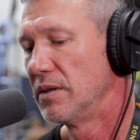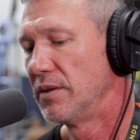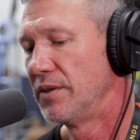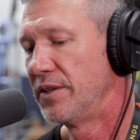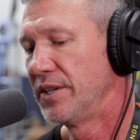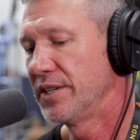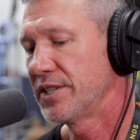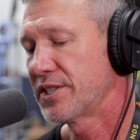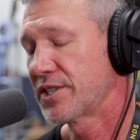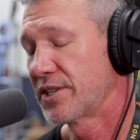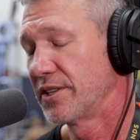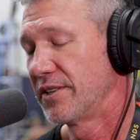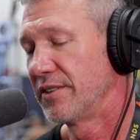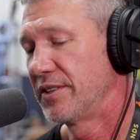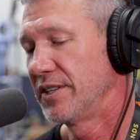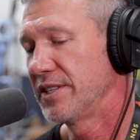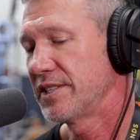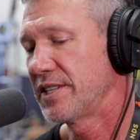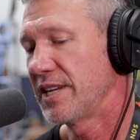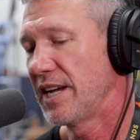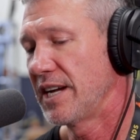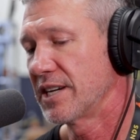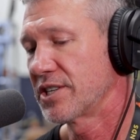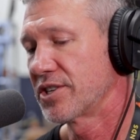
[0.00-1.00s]
this
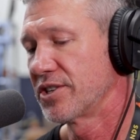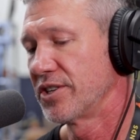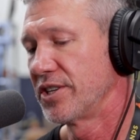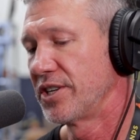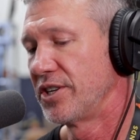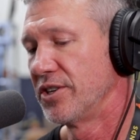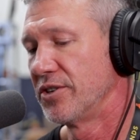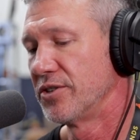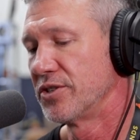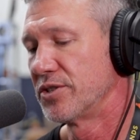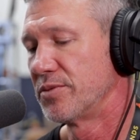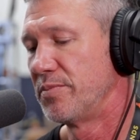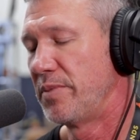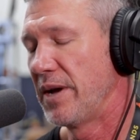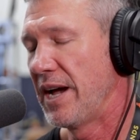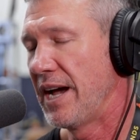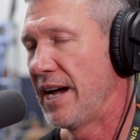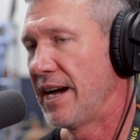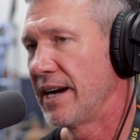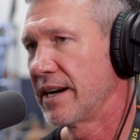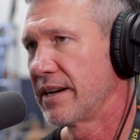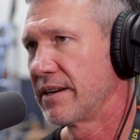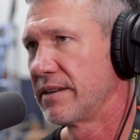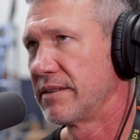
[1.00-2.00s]
this actually goes
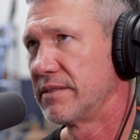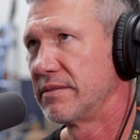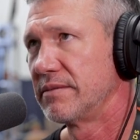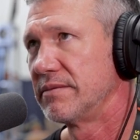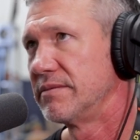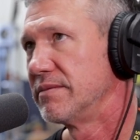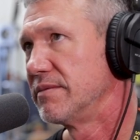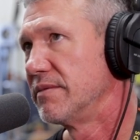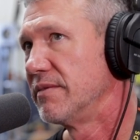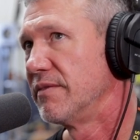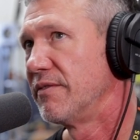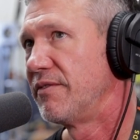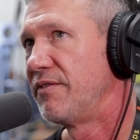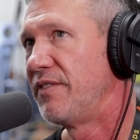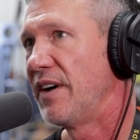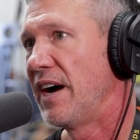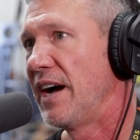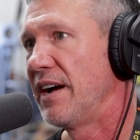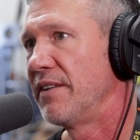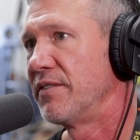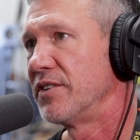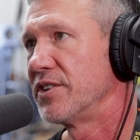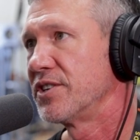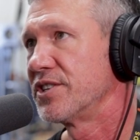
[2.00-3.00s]
back
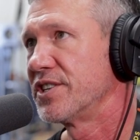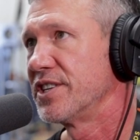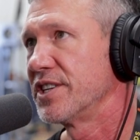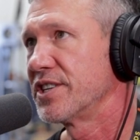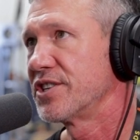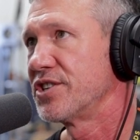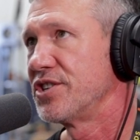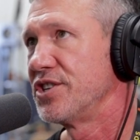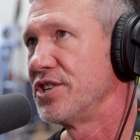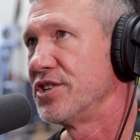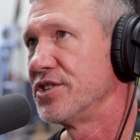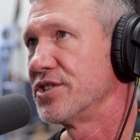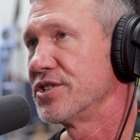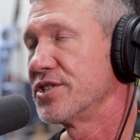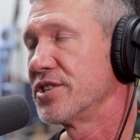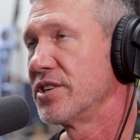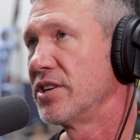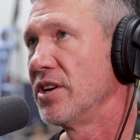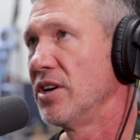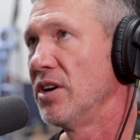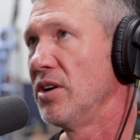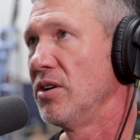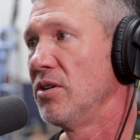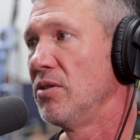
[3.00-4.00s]
five or six years
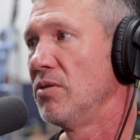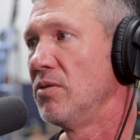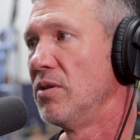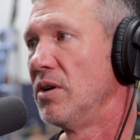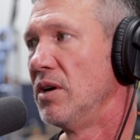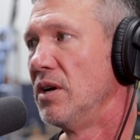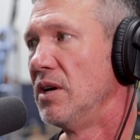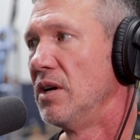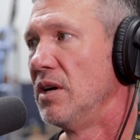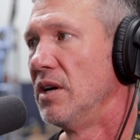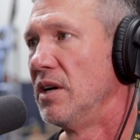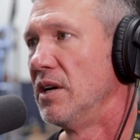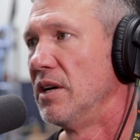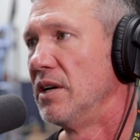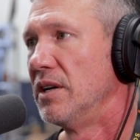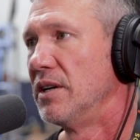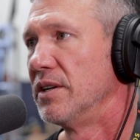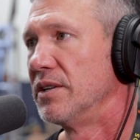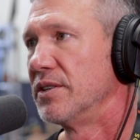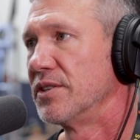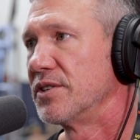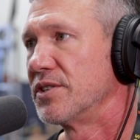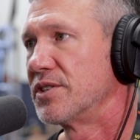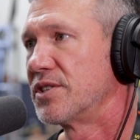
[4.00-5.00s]
ago.
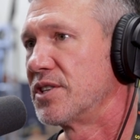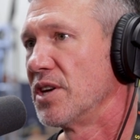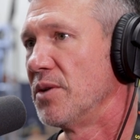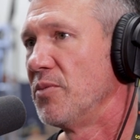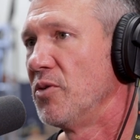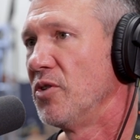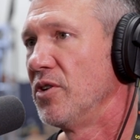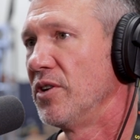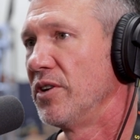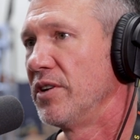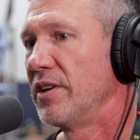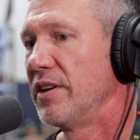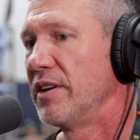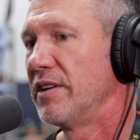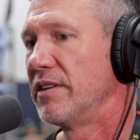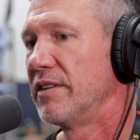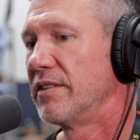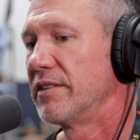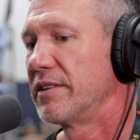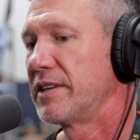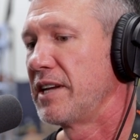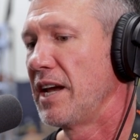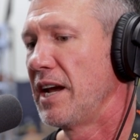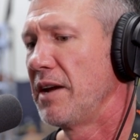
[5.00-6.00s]
Someone
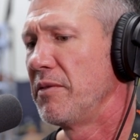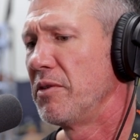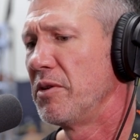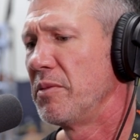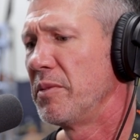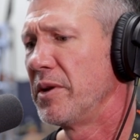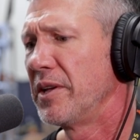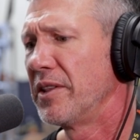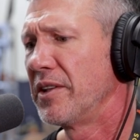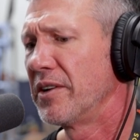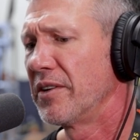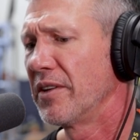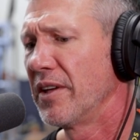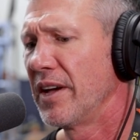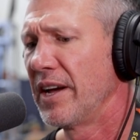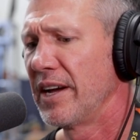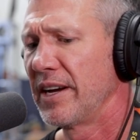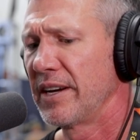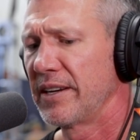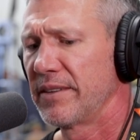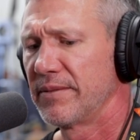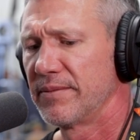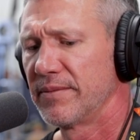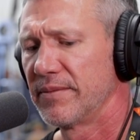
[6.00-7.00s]
came to me and they're
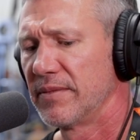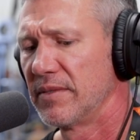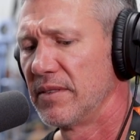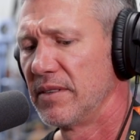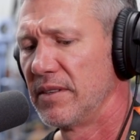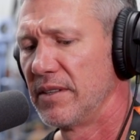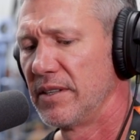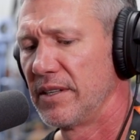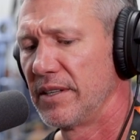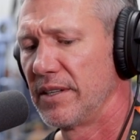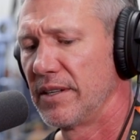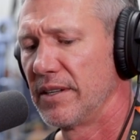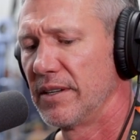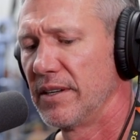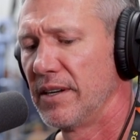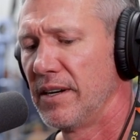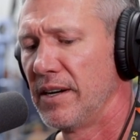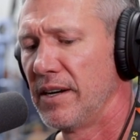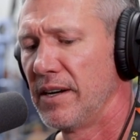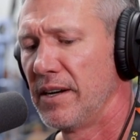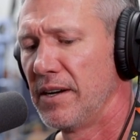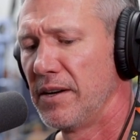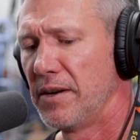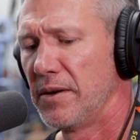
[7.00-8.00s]
like,
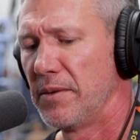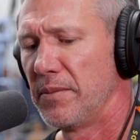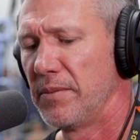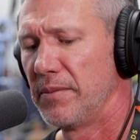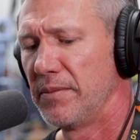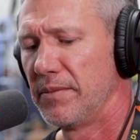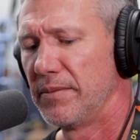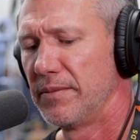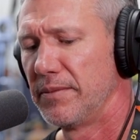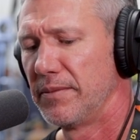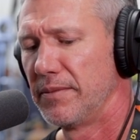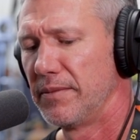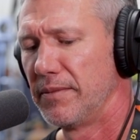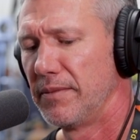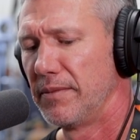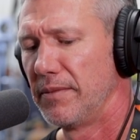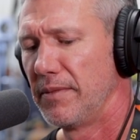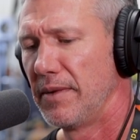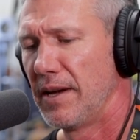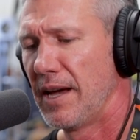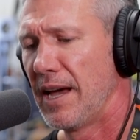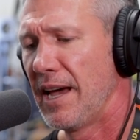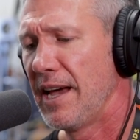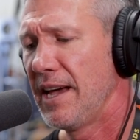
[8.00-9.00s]
um,
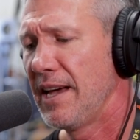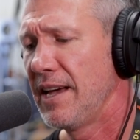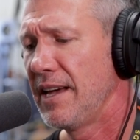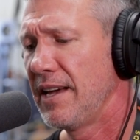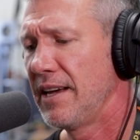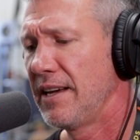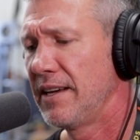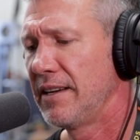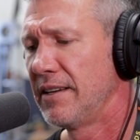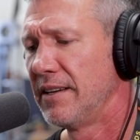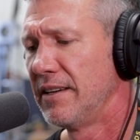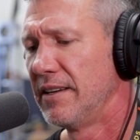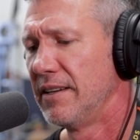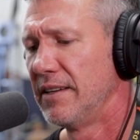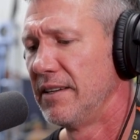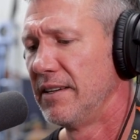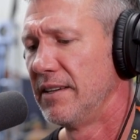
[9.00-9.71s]
hey,